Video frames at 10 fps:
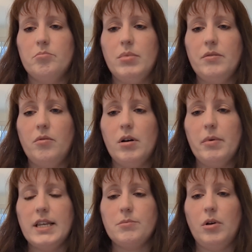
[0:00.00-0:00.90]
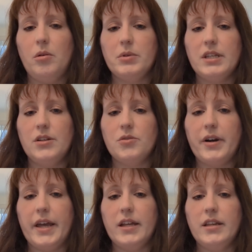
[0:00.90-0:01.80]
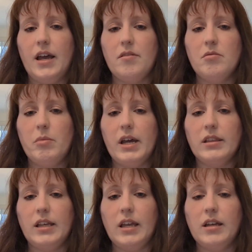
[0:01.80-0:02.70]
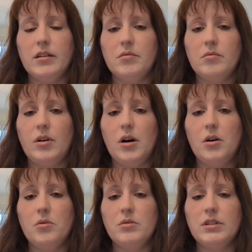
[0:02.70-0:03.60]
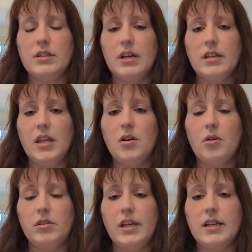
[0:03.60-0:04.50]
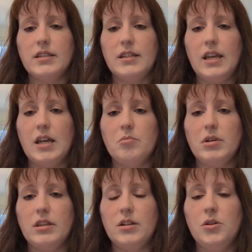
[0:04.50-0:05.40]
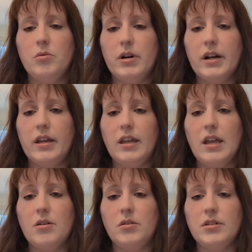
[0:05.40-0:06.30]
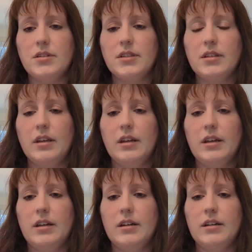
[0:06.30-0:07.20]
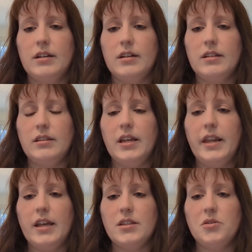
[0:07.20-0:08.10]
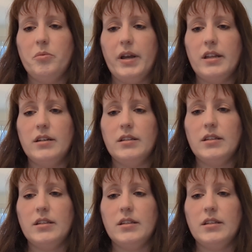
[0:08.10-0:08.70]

Before baseball was integrated, Effa Manley owned a Negro Leagues team, the Newark Eagles, leading it to win